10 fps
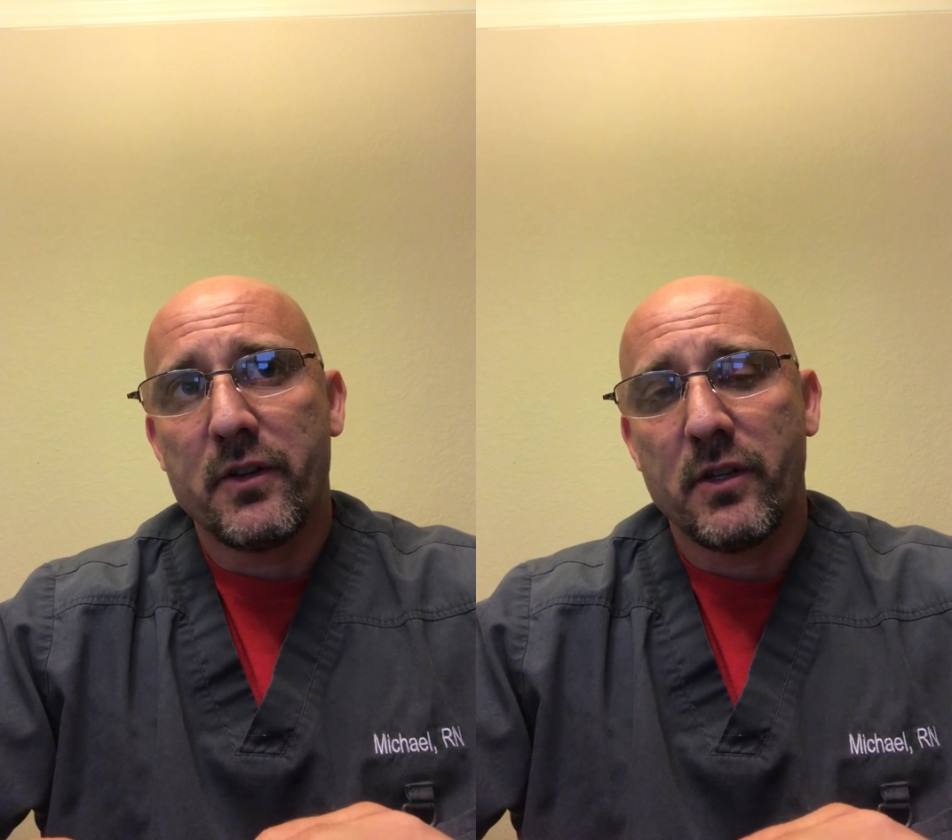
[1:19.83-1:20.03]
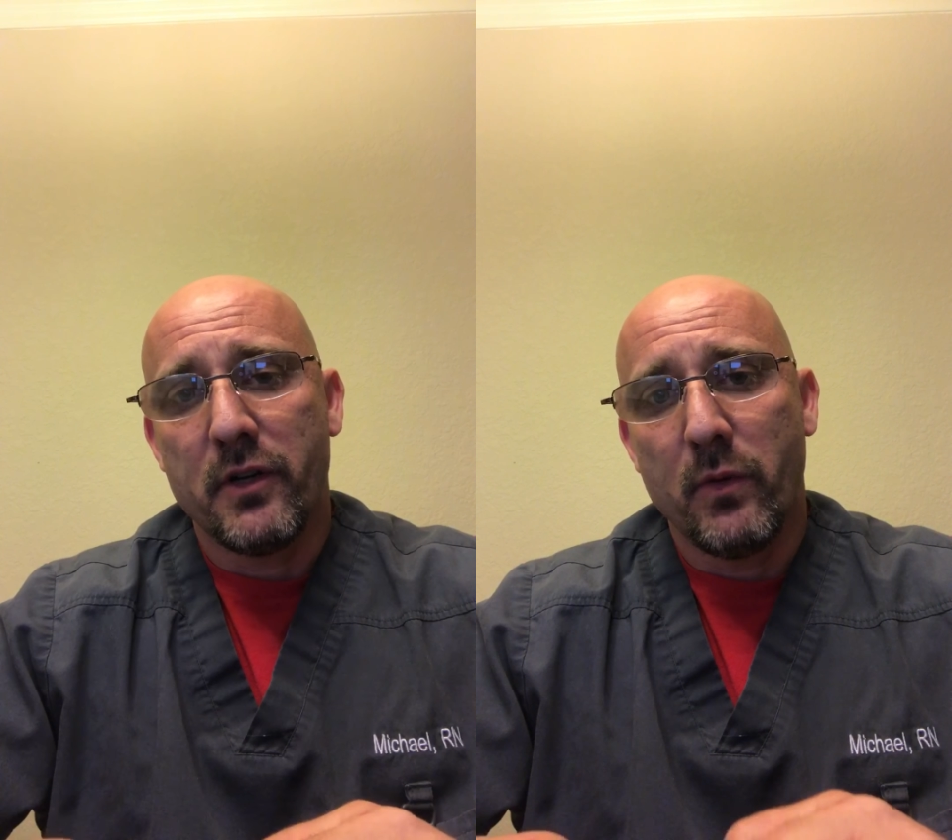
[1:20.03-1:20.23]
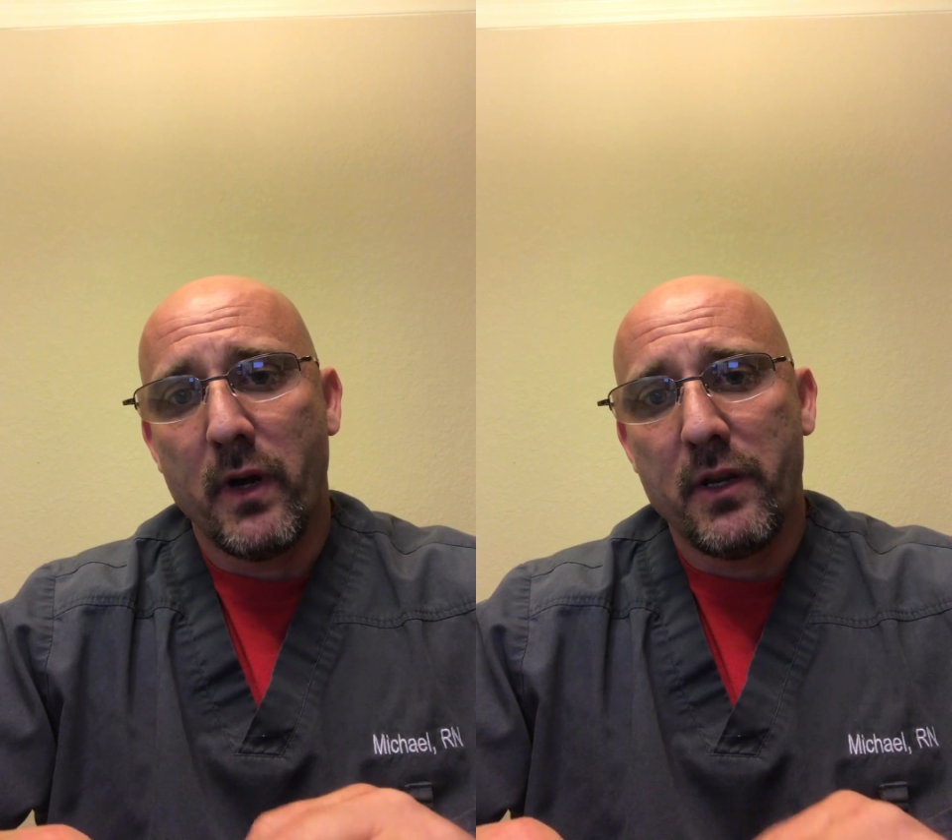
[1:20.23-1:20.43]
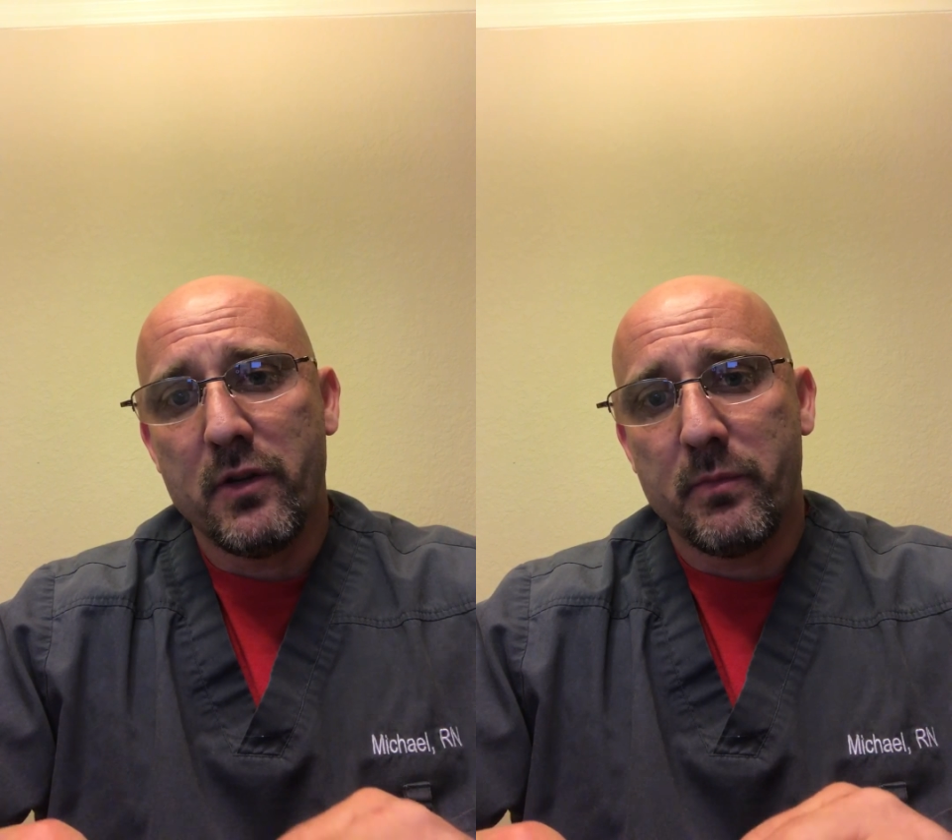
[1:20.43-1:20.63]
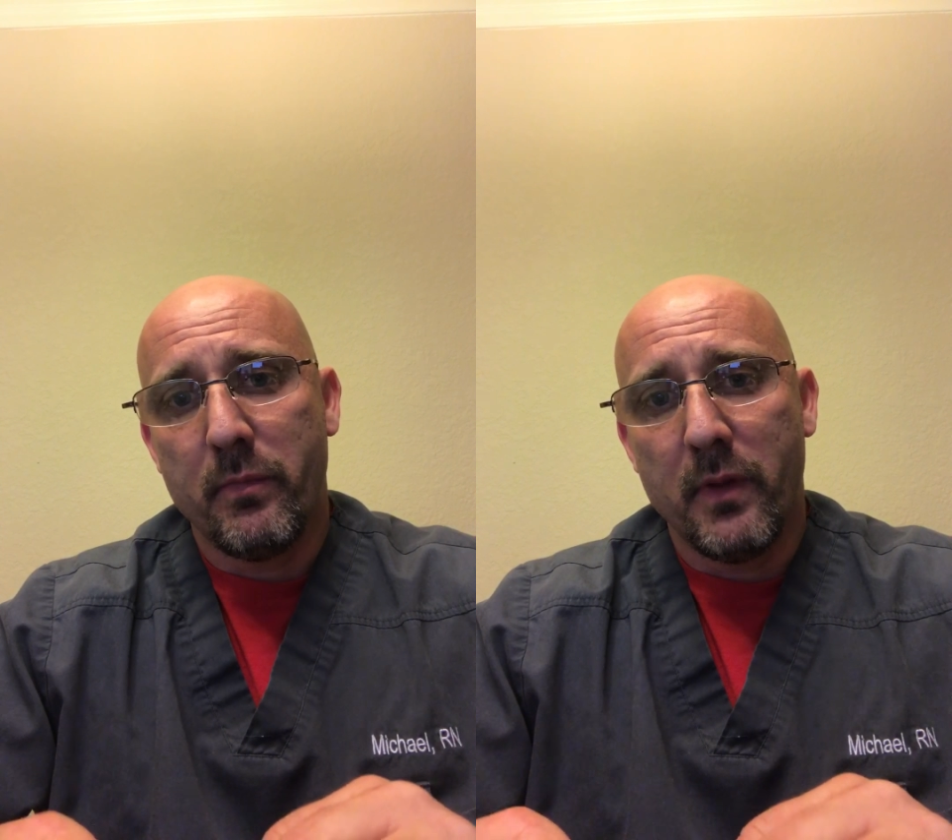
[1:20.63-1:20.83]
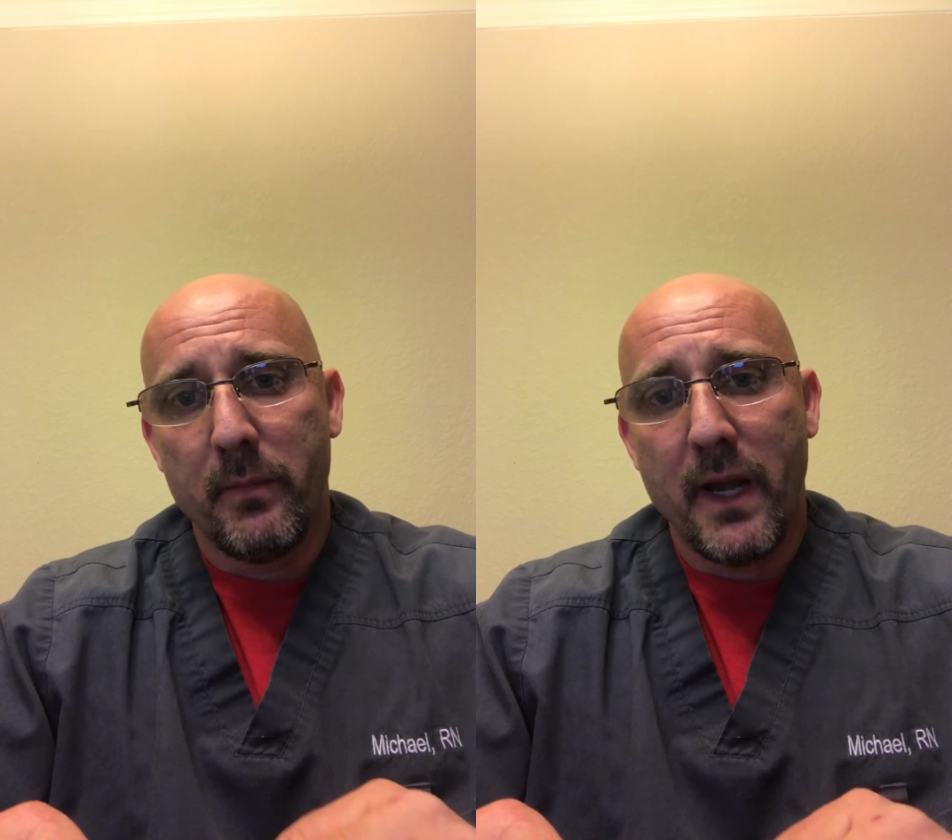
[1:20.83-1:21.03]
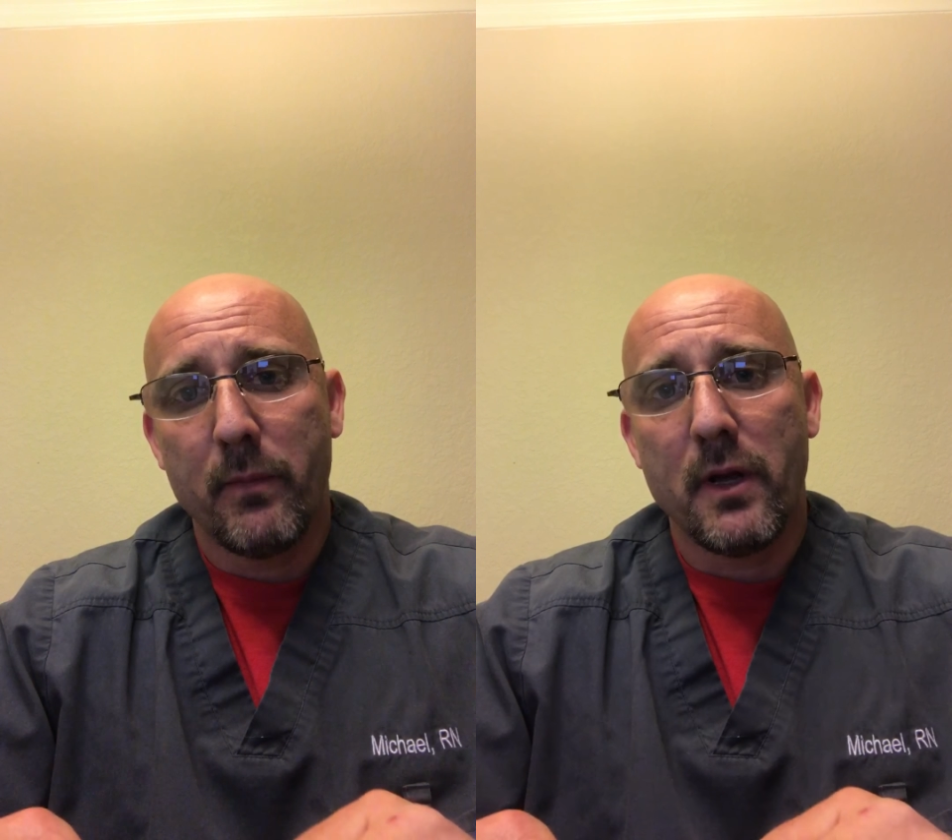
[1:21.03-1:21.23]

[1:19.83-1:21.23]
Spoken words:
so you want to use beta